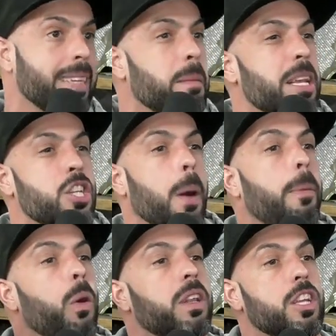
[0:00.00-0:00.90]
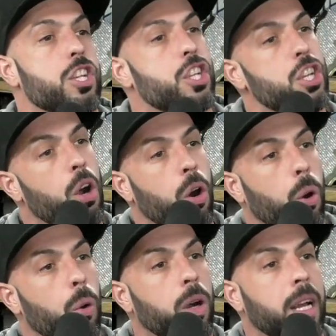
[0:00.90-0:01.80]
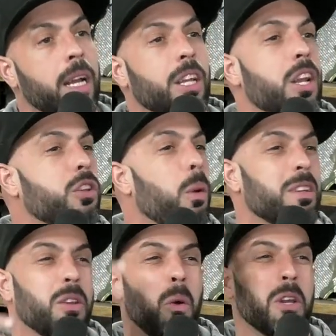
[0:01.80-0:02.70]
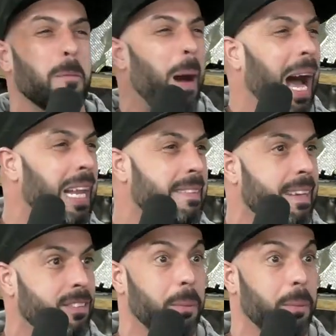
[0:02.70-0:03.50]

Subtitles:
Sometimes your opponent doesn't show. Yeah. You know, it's always all these politics.